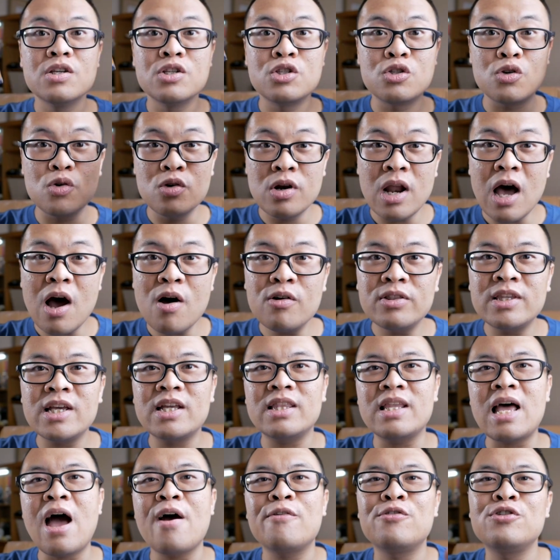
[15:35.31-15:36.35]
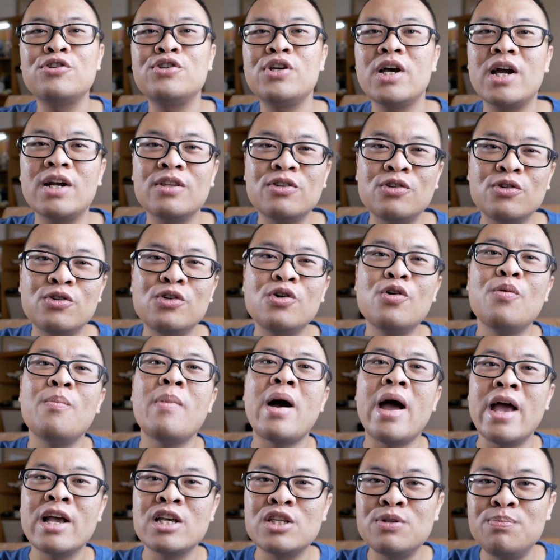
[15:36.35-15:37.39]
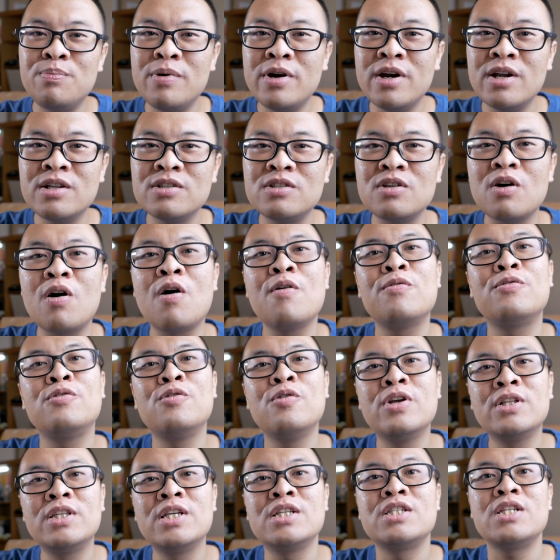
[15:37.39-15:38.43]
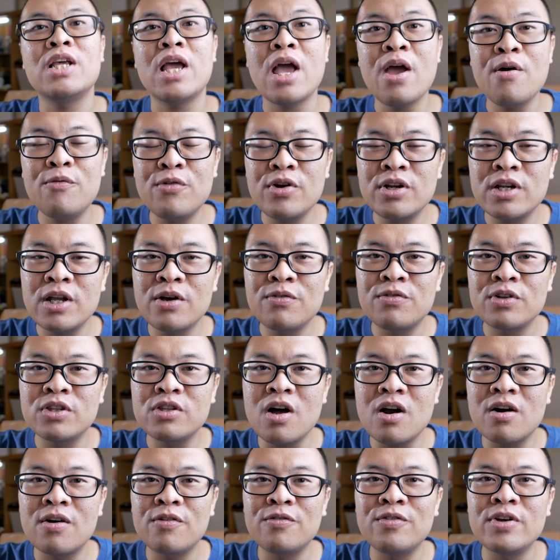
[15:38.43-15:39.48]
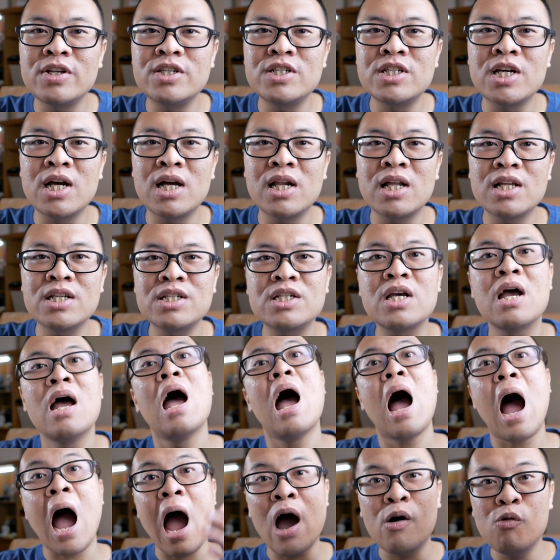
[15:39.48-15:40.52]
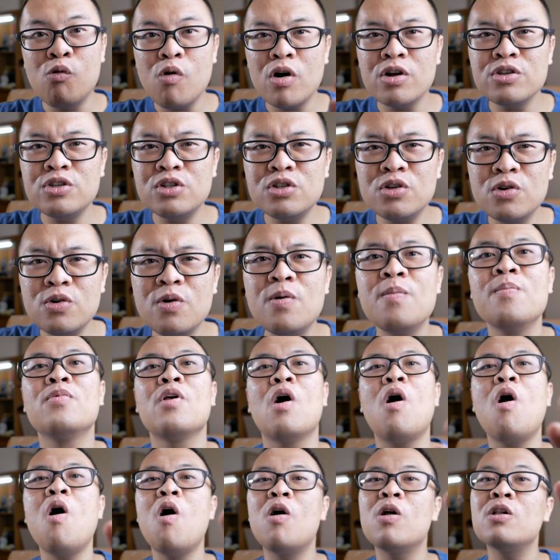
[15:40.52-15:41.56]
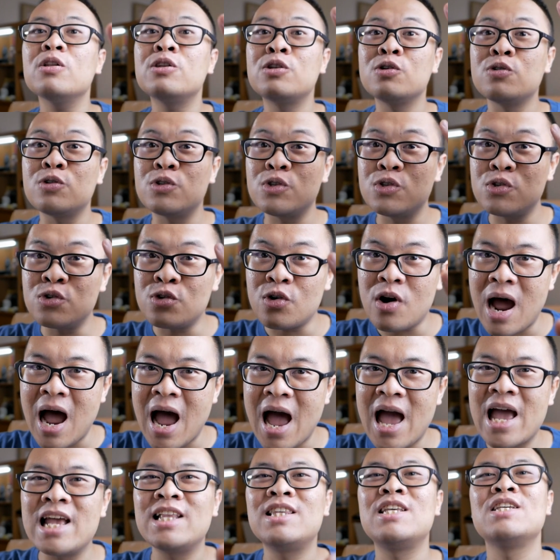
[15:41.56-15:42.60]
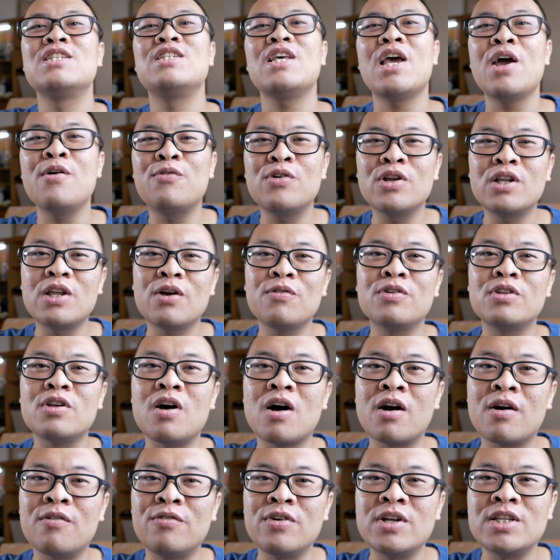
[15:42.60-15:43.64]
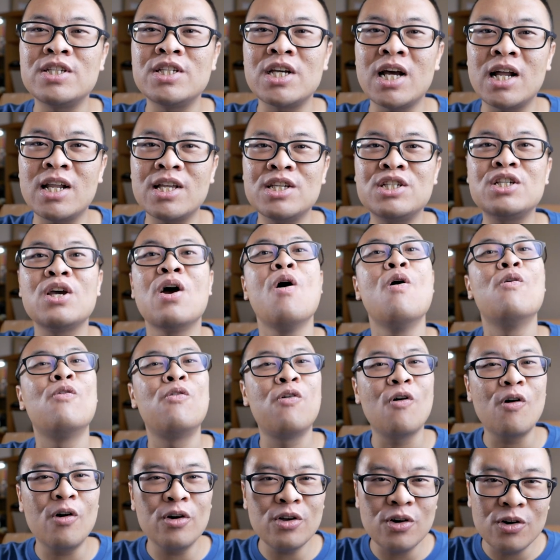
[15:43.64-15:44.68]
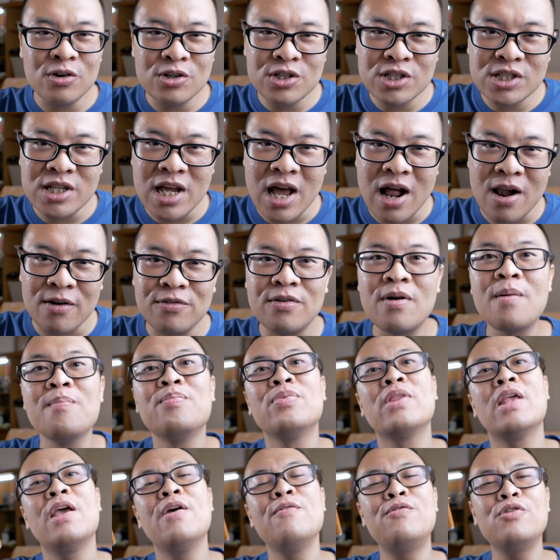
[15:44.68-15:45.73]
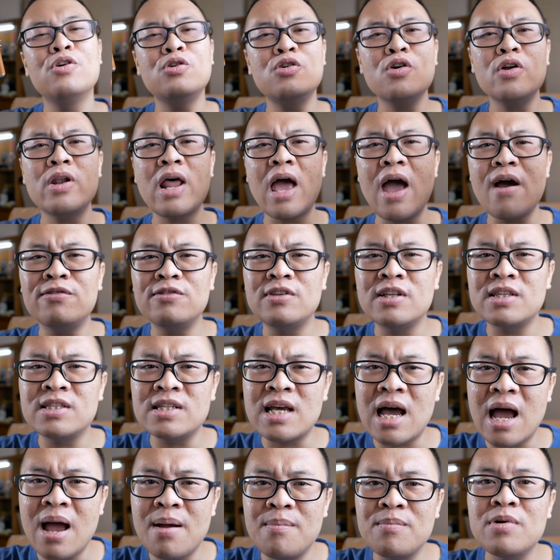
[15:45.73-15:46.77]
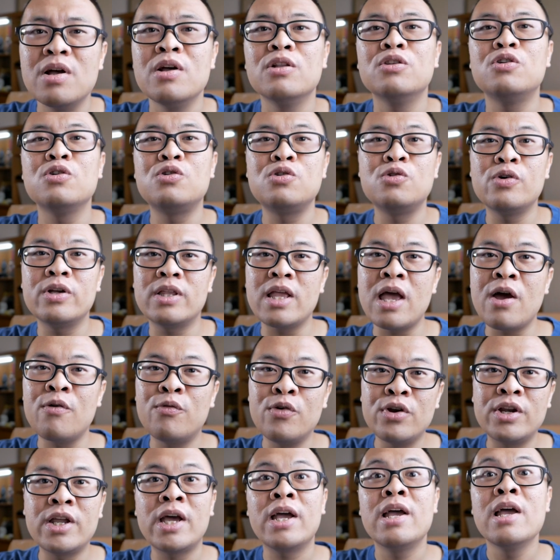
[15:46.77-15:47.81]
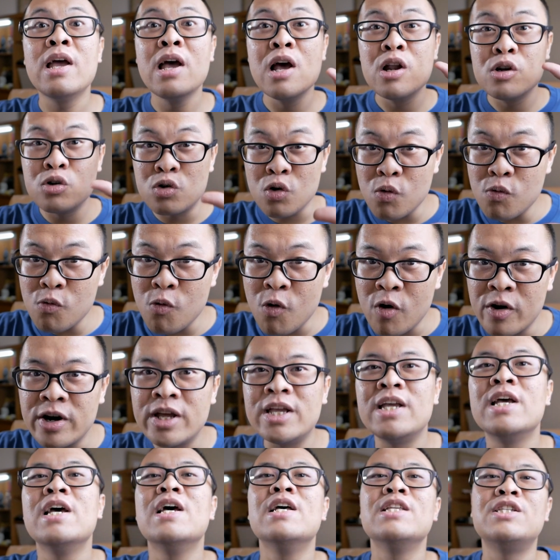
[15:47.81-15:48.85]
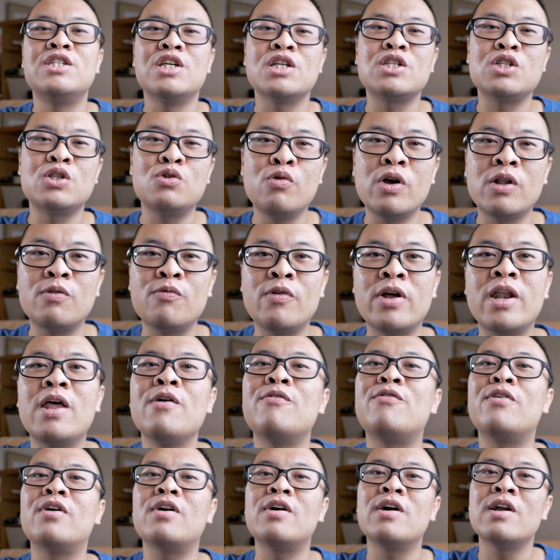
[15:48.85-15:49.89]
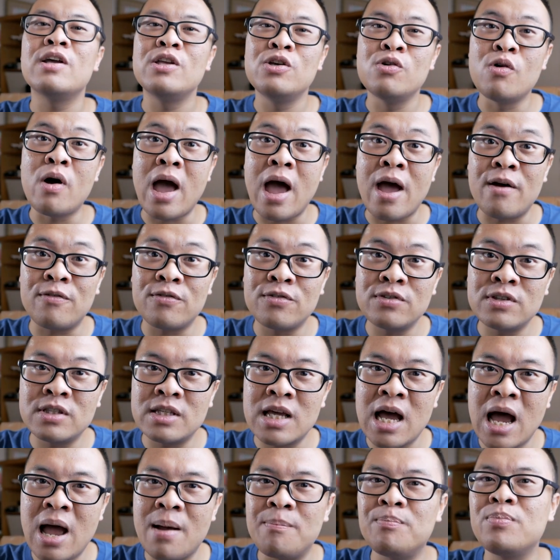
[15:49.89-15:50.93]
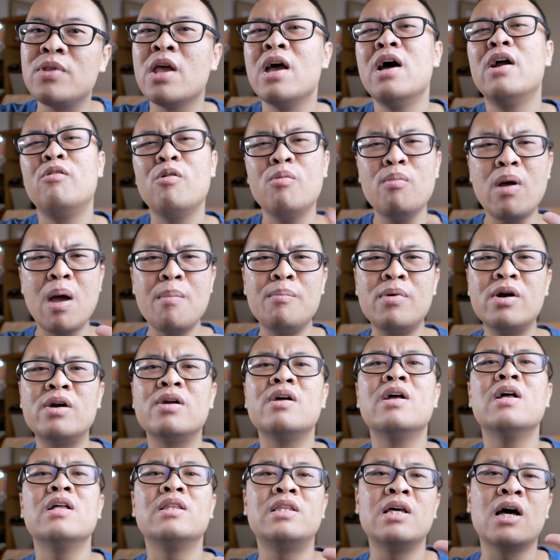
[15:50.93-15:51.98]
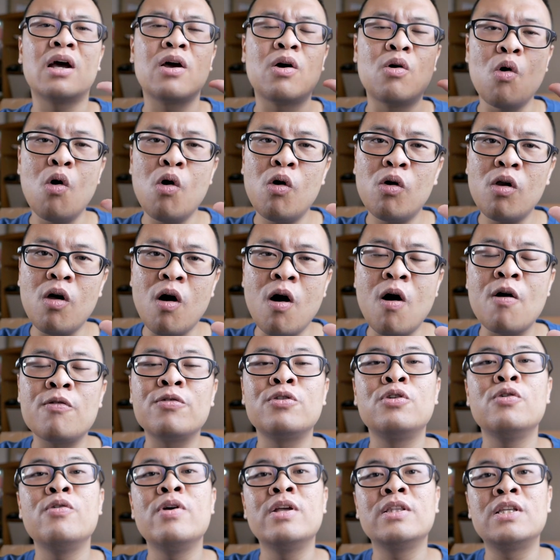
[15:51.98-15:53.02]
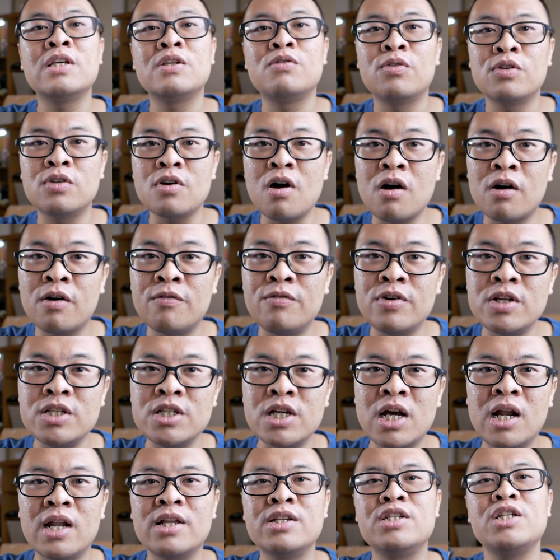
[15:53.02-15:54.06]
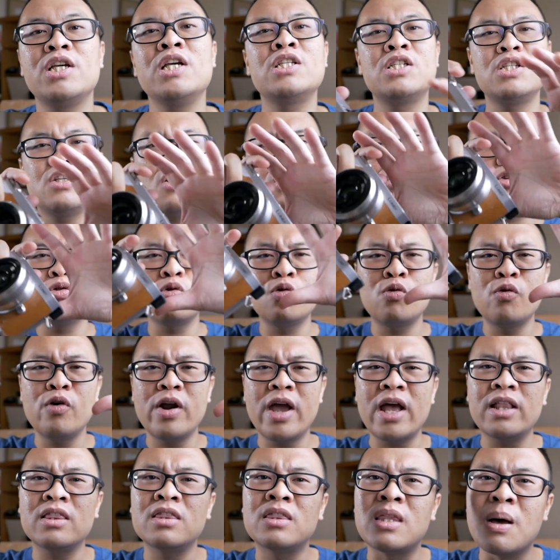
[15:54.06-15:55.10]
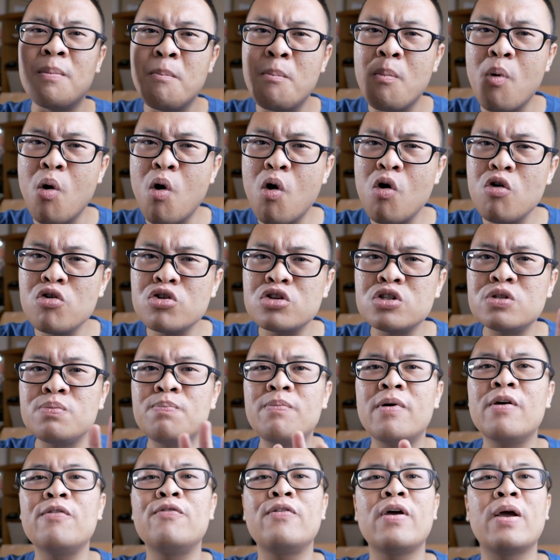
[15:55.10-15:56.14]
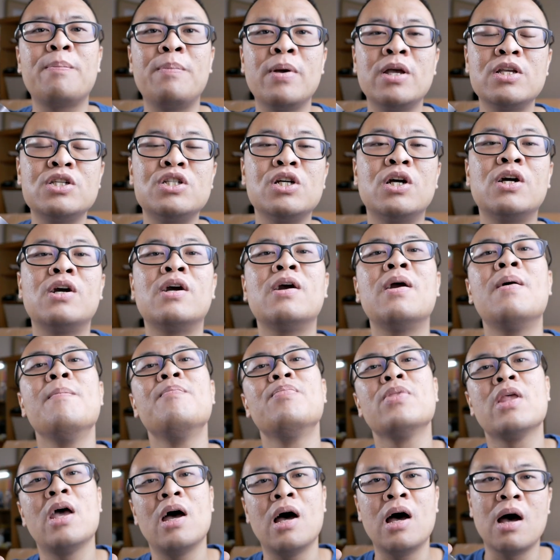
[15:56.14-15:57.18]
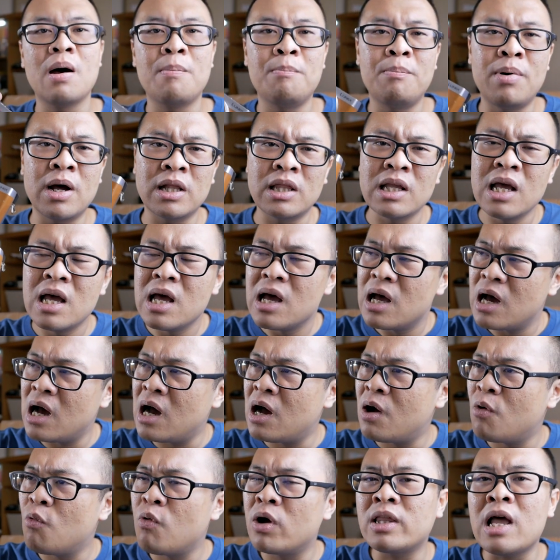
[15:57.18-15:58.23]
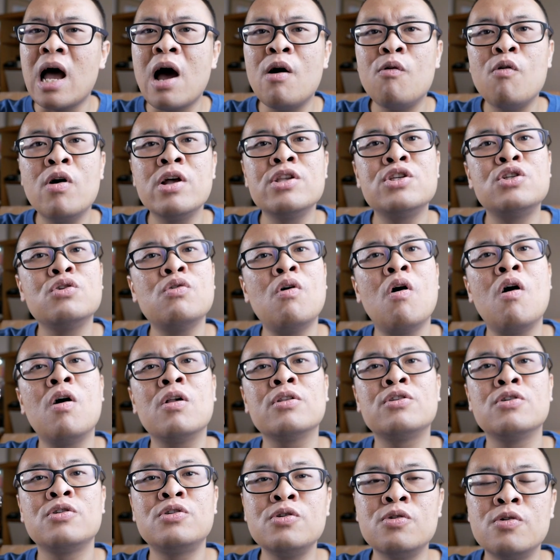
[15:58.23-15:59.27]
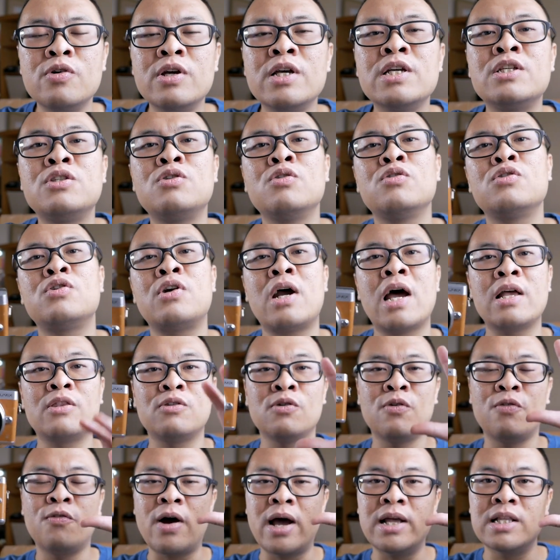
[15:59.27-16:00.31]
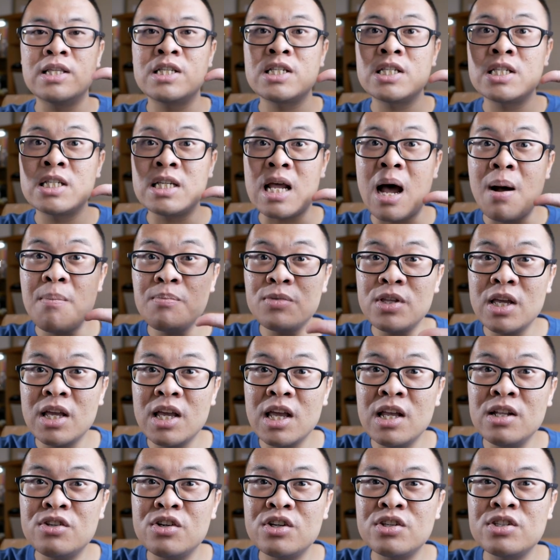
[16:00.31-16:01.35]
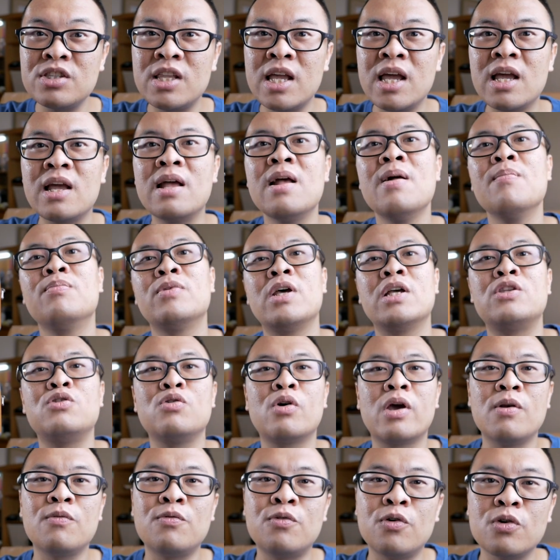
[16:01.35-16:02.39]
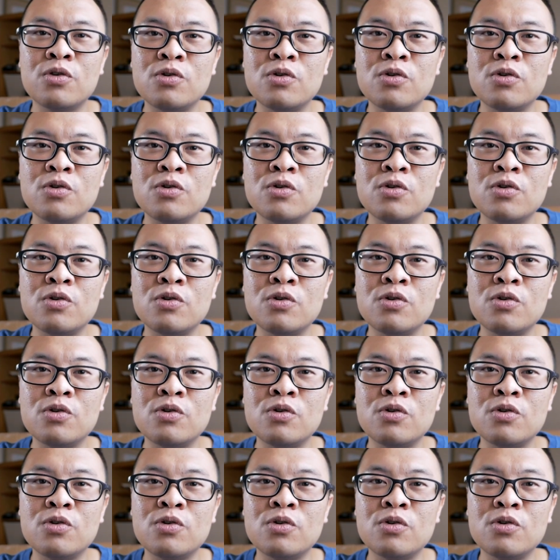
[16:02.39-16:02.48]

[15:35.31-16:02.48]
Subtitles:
So now that I've shared to you my experience of doing this everyday photography challenge, I want you all to try this everyday photography challenge for yourself. If you don't have the time to do it every day, don't worry, just do it whenever you have time. Remember, the goal of doing this photography challenge is not to create the most perfect picture, but what I want you all to do is to try to find something interesting that you can